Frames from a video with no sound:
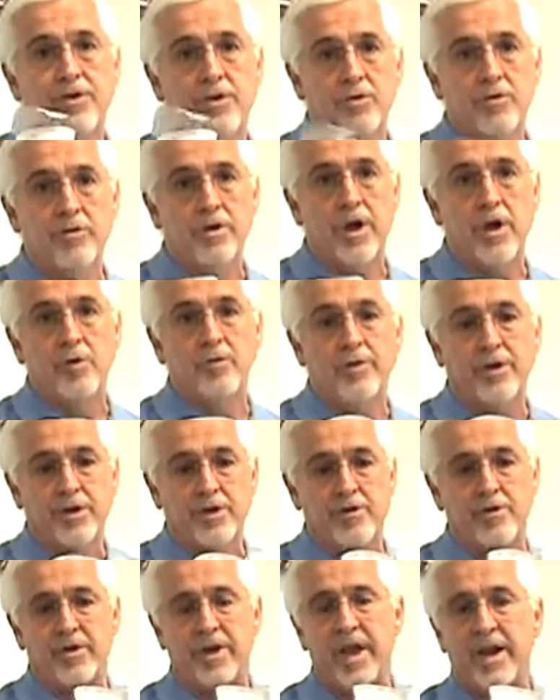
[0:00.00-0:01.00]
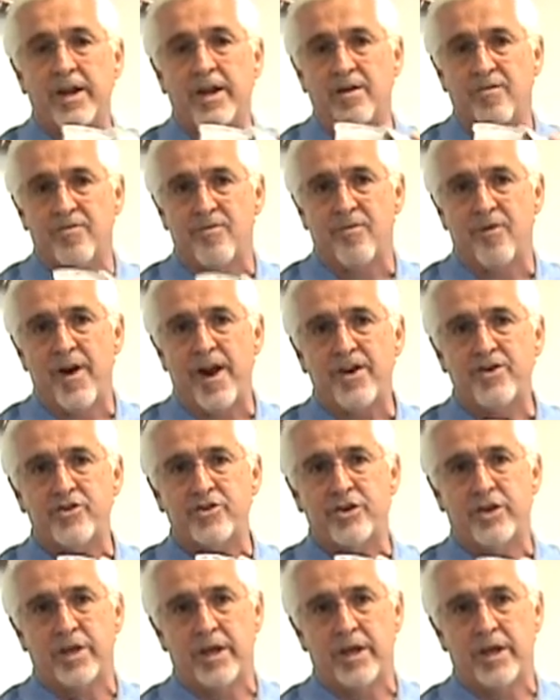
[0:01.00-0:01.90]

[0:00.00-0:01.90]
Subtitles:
you know that you're getting a fresh